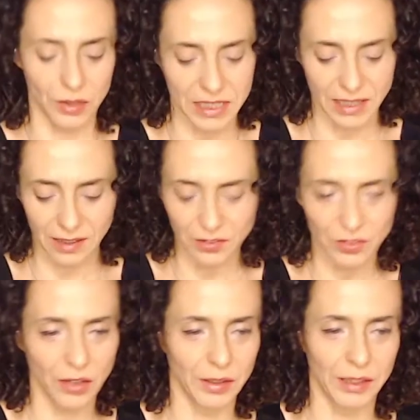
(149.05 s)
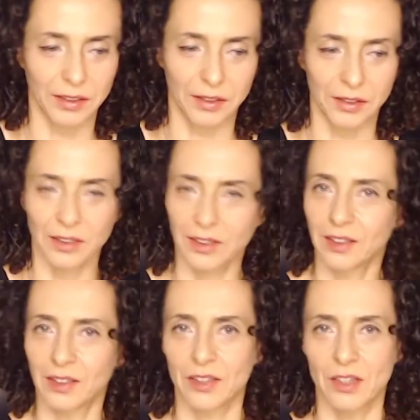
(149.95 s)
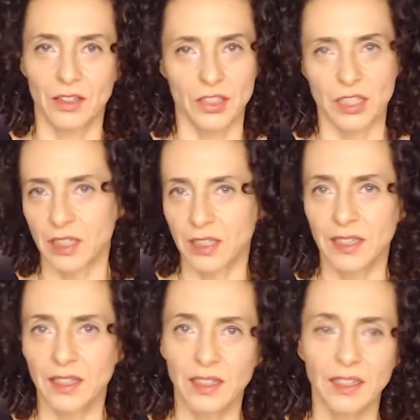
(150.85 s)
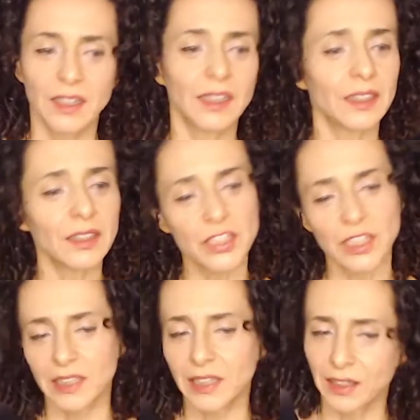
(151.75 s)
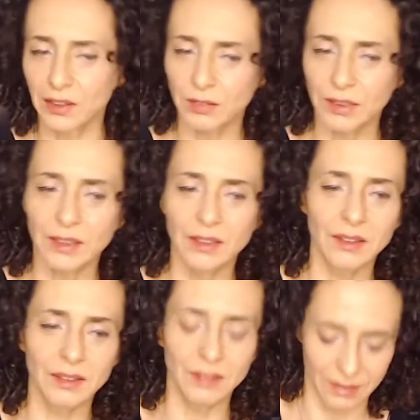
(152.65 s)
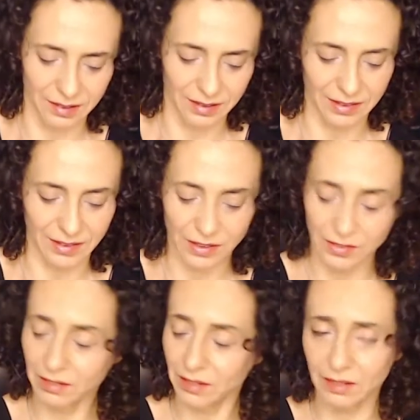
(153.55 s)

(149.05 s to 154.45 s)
Adele is going here. She ain't real. And then